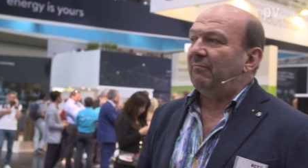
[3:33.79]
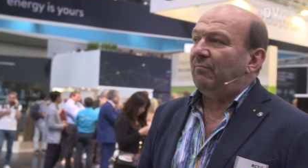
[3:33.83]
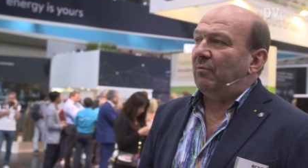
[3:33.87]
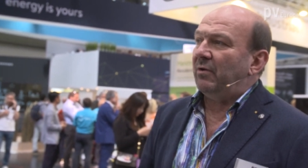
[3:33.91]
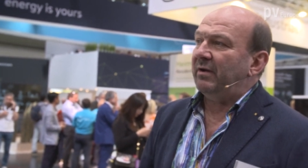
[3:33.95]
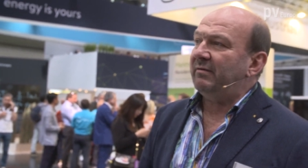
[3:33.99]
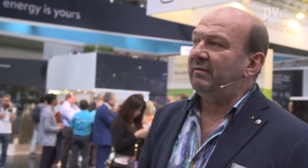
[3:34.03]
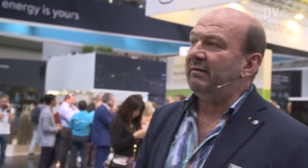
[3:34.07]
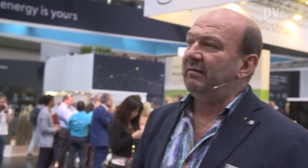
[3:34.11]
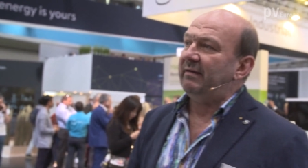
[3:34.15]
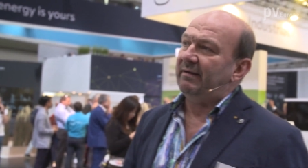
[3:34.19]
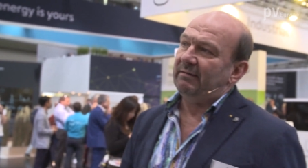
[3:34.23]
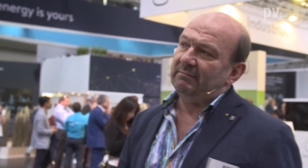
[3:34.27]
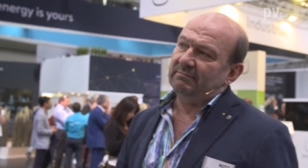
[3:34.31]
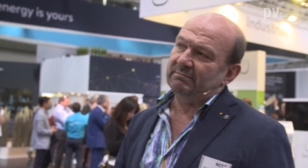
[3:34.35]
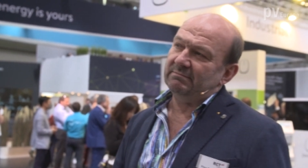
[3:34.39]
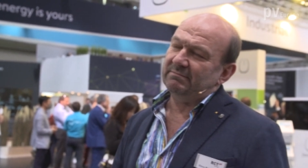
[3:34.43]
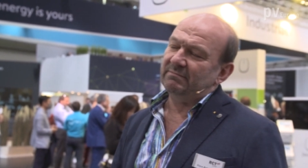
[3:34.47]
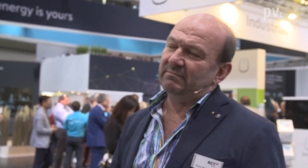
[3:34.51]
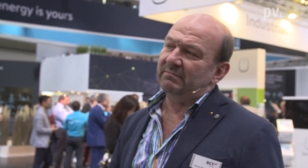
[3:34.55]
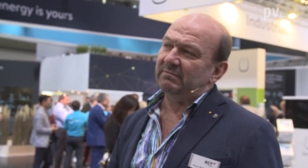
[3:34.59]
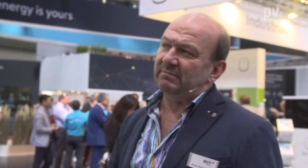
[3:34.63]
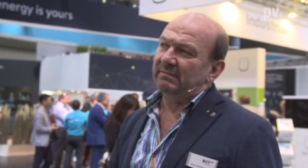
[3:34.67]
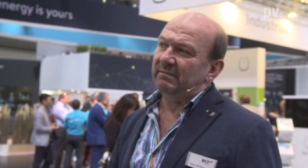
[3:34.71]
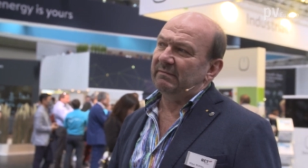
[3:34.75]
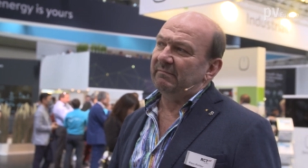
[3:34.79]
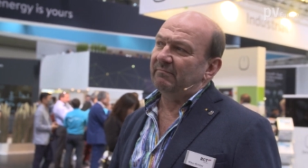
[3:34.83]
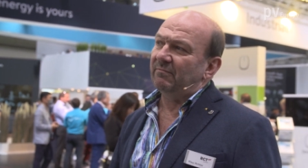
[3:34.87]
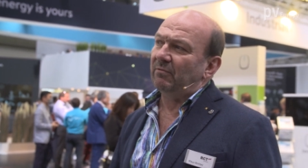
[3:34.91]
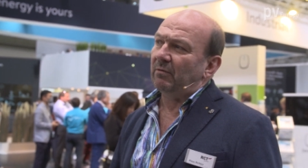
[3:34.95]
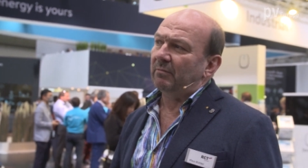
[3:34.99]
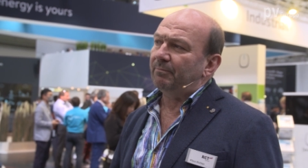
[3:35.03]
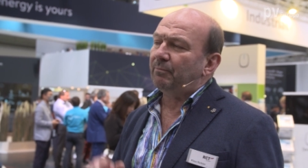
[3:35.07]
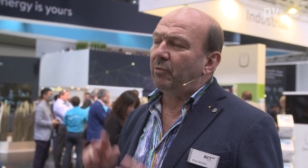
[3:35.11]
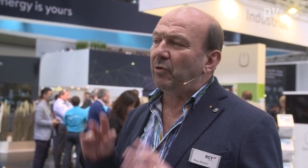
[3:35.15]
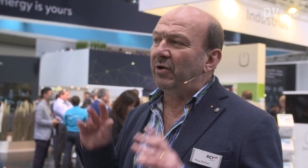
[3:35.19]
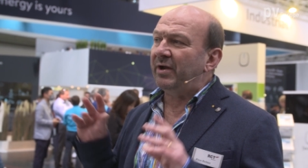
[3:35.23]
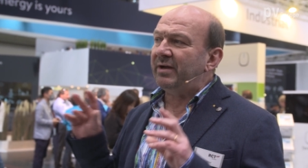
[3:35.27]
One
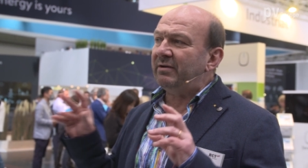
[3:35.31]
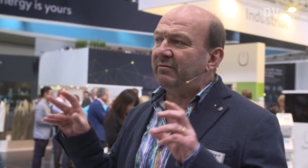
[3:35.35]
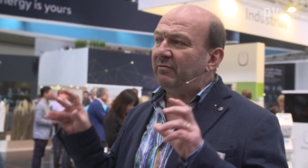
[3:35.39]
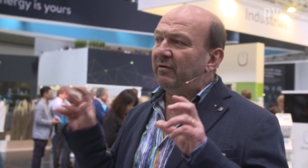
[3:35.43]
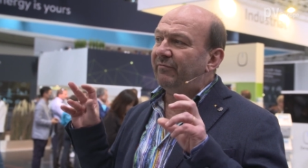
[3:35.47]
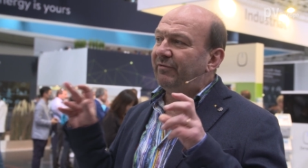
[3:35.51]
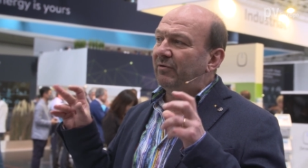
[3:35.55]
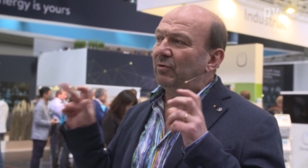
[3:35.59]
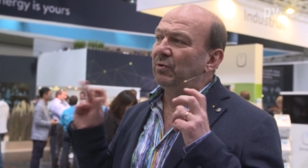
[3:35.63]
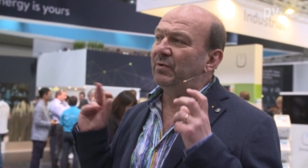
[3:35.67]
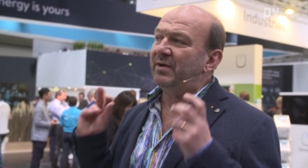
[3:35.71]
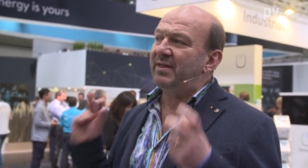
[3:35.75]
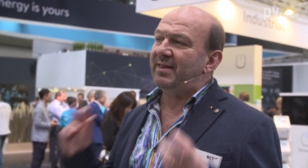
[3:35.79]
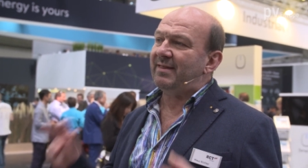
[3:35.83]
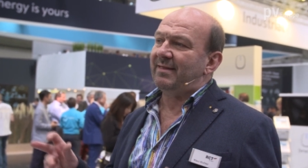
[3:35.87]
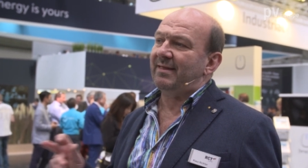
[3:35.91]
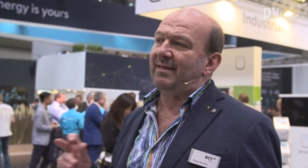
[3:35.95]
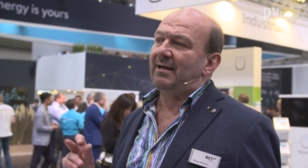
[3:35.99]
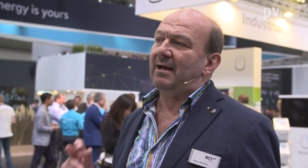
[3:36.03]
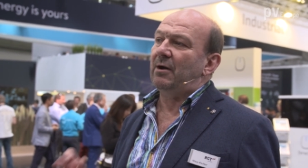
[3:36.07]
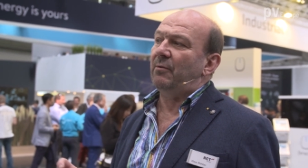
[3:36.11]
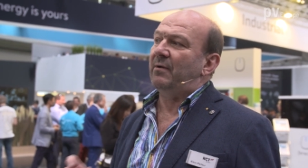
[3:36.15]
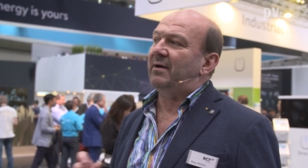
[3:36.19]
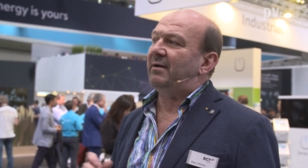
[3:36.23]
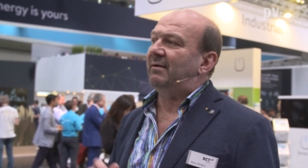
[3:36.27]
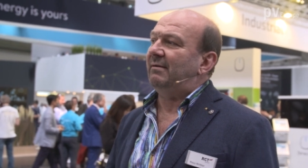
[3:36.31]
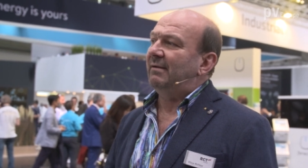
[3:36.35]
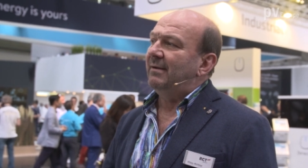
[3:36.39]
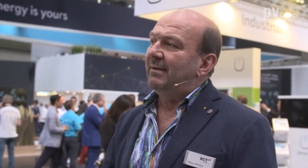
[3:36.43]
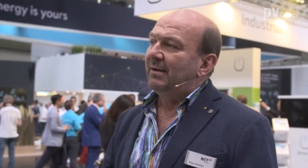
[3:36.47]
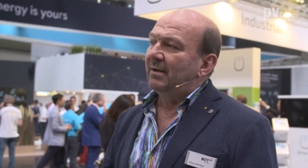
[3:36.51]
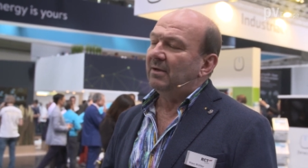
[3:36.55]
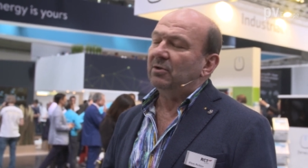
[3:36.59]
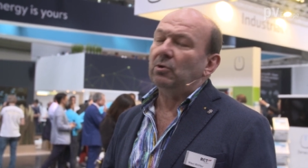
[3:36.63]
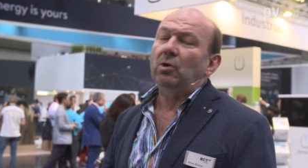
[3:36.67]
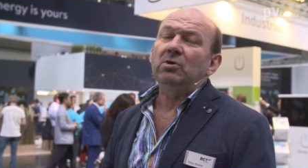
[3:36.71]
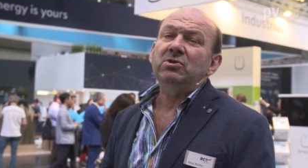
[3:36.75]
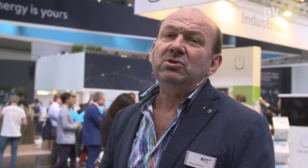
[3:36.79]
one point of view is our
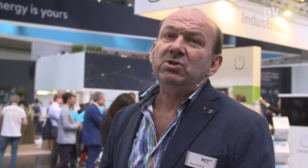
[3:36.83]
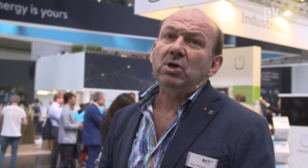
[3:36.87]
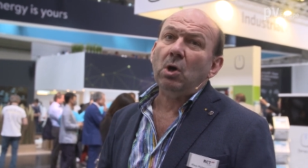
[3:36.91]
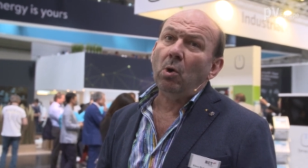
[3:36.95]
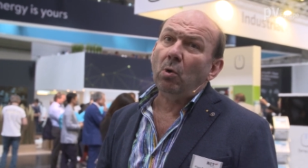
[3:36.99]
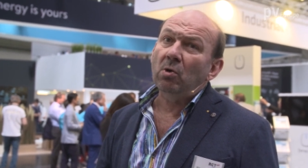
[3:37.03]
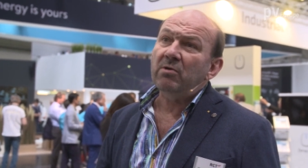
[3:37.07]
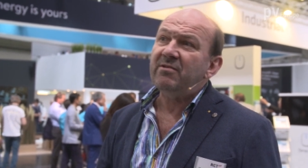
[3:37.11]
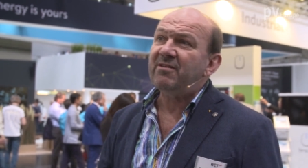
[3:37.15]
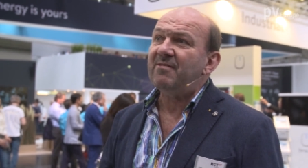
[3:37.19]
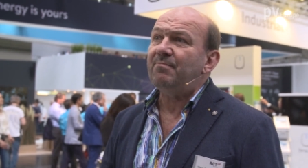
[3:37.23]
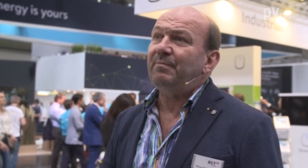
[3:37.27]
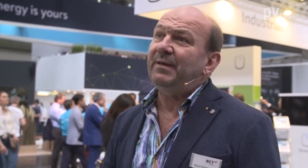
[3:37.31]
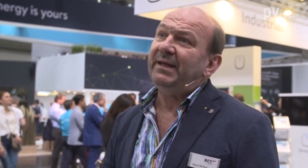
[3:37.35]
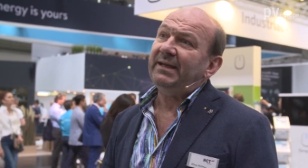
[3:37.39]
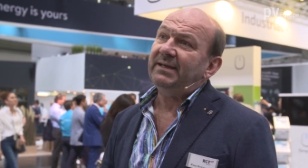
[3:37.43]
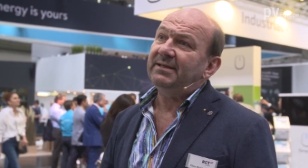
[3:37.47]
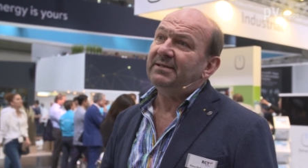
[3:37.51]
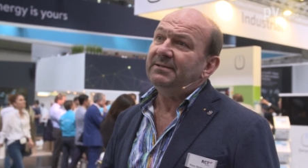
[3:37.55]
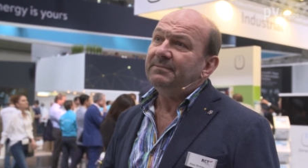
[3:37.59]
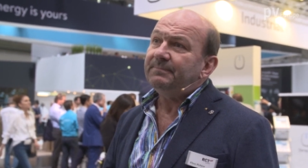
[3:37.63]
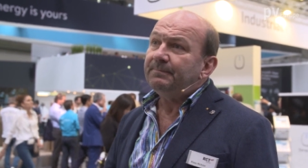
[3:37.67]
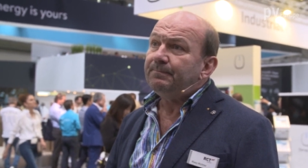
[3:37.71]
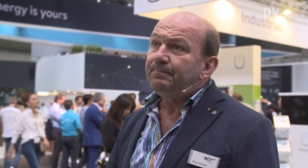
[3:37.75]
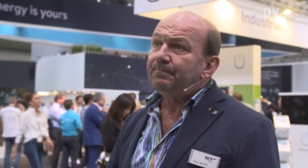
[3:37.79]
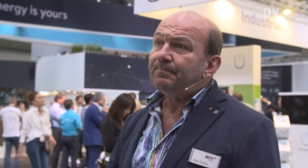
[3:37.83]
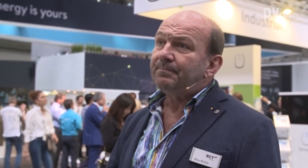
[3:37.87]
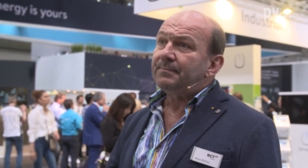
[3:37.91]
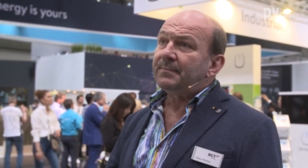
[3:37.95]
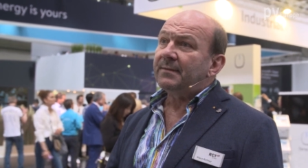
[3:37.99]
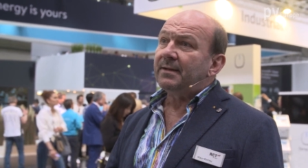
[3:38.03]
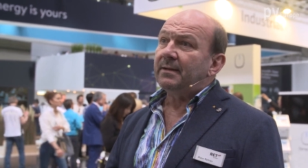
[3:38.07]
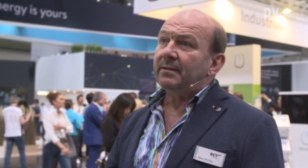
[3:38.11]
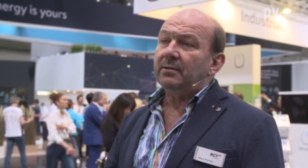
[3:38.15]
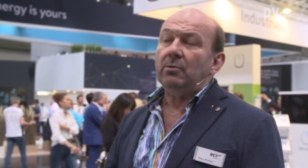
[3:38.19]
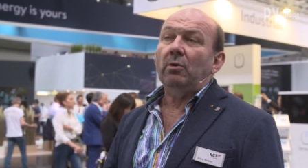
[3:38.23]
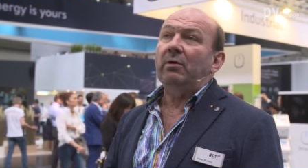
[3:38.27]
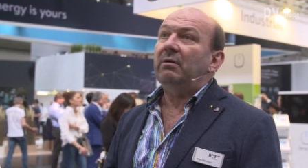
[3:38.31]
control speed.
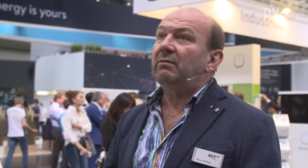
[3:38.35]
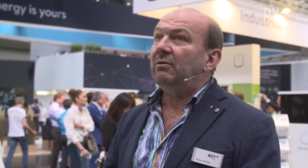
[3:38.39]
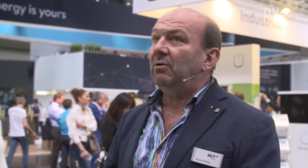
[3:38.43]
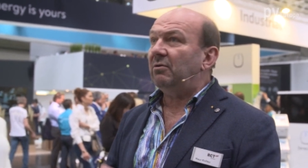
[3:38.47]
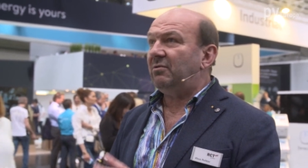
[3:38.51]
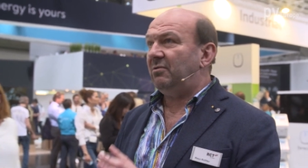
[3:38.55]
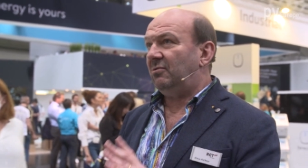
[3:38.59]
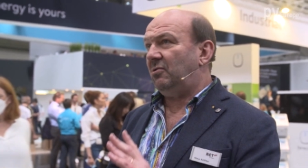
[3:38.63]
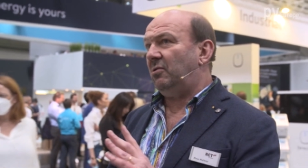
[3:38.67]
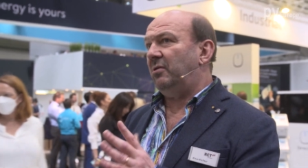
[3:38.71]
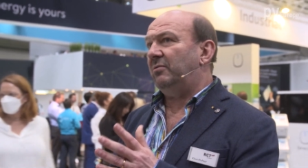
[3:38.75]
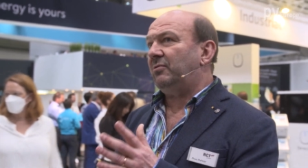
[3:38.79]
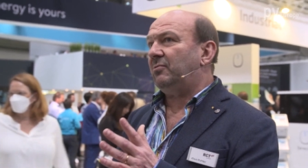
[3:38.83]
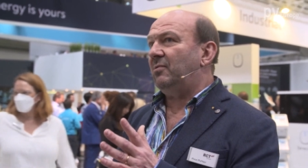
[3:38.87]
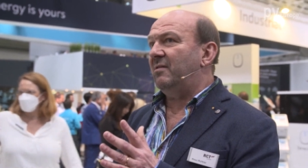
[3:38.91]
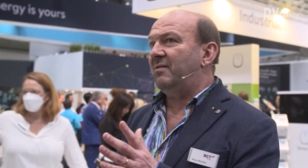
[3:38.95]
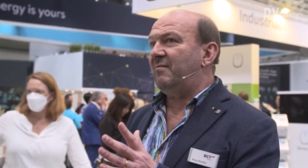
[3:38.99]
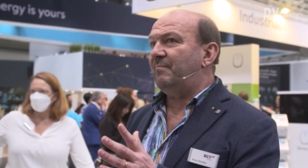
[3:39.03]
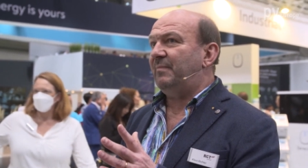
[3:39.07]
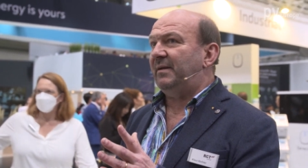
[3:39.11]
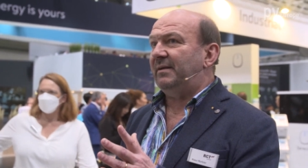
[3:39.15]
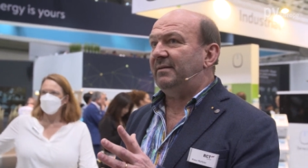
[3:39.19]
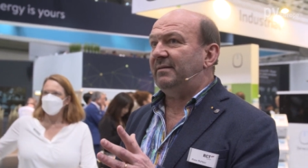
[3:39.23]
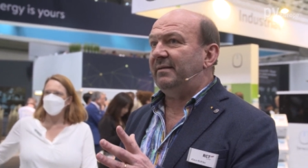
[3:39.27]
No, not control speed.